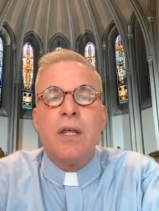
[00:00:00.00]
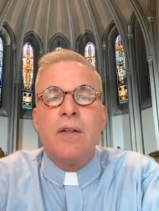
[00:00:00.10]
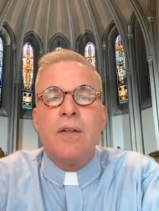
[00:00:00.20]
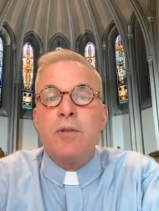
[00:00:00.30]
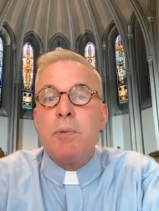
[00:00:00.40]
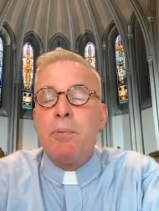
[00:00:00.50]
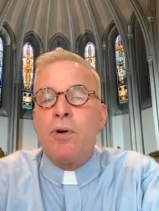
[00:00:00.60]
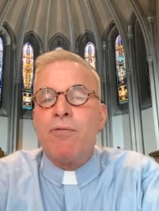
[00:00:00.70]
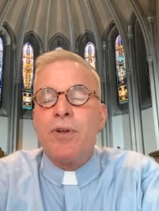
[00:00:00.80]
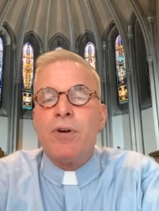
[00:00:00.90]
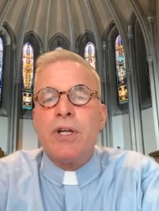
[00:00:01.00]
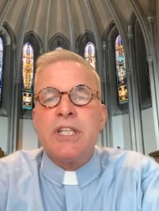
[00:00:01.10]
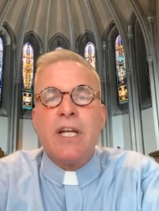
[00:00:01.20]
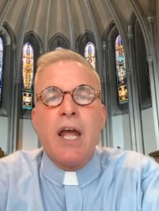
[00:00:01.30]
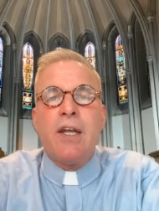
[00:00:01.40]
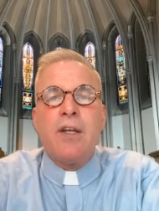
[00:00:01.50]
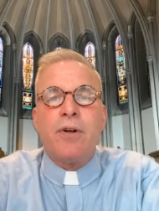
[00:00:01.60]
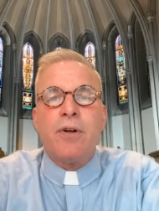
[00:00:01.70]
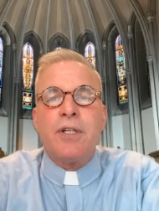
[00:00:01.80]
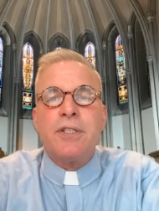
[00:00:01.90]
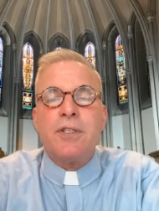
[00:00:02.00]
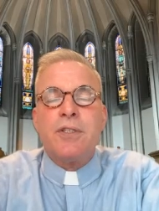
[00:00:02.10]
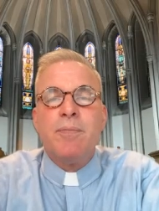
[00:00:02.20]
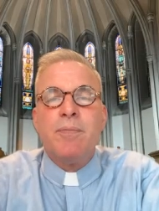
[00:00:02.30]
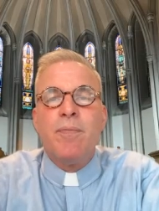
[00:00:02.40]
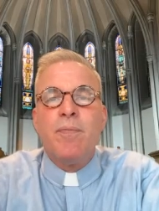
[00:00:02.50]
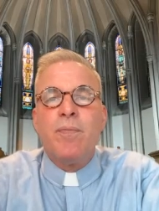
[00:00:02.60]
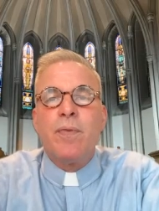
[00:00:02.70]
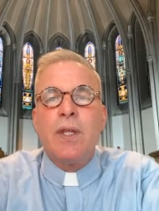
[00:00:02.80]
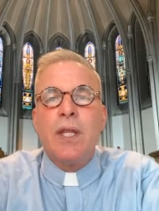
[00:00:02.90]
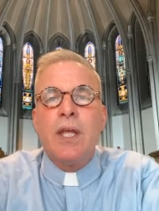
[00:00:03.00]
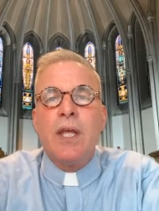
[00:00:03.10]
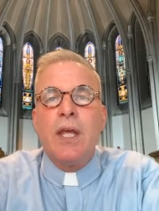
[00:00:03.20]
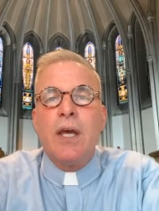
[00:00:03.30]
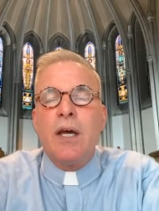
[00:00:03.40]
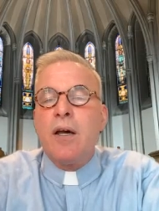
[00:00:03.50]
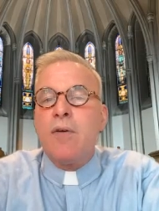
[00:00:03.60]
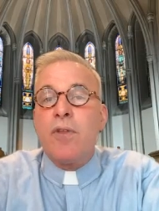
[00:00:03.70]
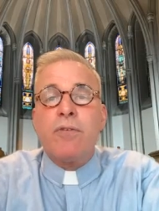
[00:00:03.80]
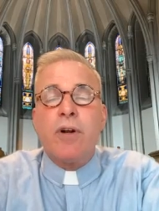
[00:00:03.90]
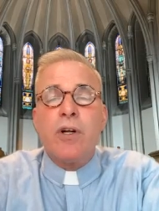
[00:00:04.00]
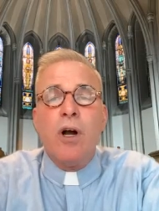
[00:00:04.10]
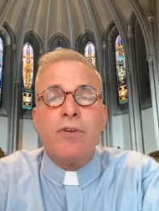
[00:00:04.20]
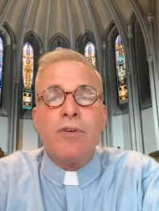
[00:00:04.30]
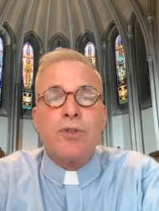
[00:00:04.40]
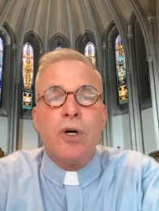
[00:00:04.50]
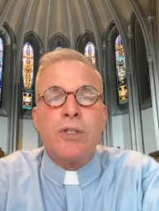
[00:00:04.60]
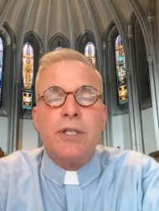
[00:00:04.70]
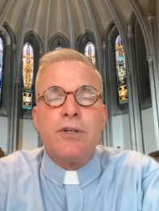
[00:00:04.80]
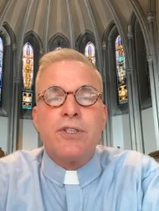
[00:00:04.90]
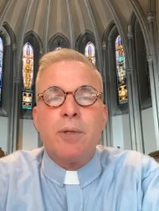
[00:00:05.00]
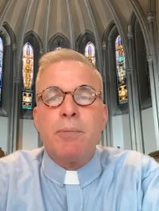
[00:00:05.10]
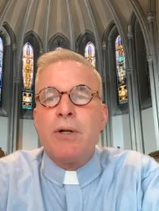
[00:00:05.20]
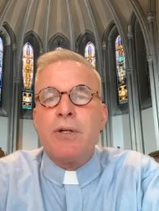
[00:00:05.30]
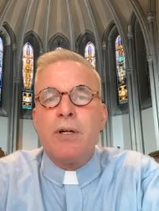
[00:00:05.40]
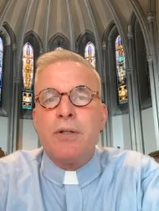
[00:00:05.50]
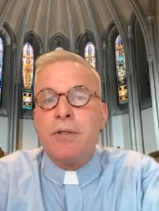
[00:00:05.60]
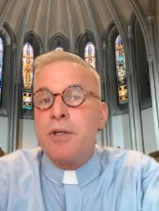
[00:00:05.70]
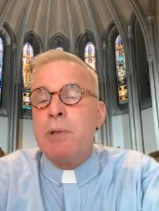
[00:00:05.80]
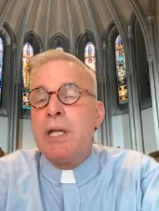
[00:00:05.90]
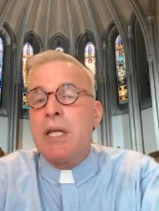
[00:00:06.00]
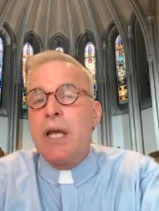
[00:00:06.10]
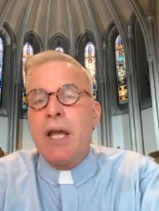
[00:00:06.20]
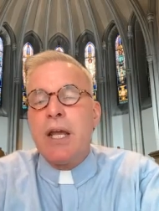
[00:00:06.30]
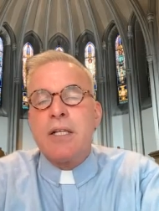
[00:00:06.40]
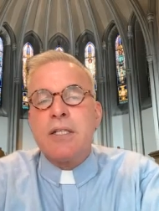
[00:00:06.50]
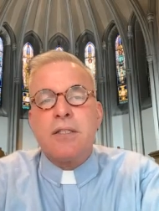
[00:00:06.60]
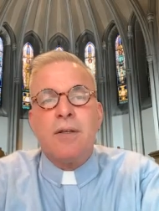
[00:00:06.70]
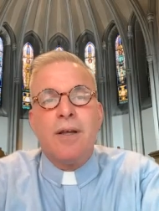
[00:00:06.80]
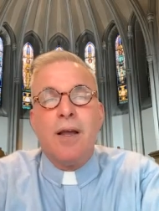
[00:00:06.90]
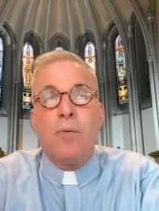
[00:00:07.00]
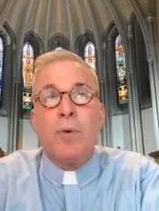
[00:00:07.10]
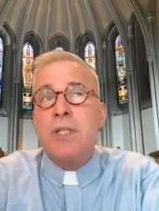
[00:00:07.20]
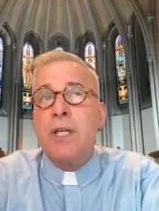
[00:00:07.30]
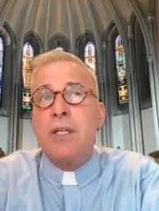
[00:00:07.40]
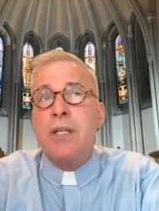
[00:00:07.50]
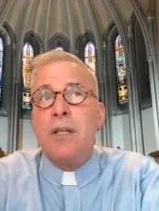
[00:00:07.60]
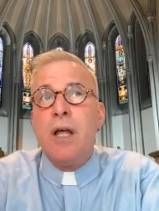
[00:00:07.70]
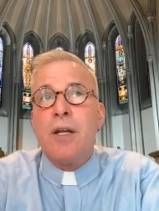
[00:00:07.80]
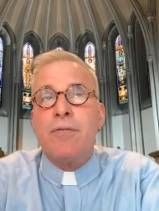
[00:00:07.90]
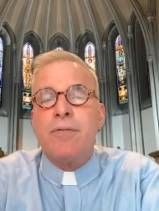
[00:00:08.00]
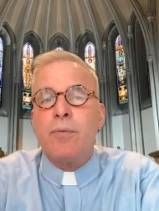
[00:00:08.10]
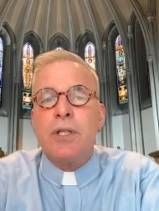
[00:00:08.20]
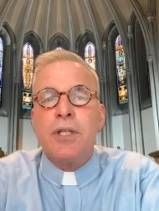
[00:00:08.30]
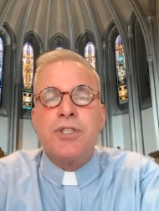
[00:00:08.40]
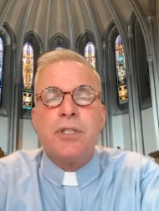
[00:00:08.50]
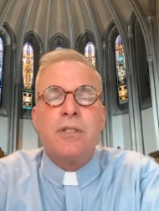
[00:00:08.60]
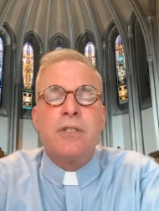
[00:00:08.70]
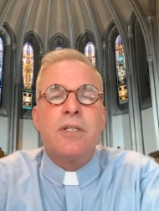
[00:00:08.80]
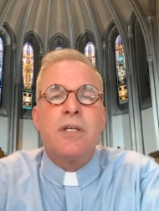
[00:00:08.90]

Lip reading: These people are furious at any criticism. They're very often drawn to leadership here on earth. It could be in gangs. We see it in a lot of religions,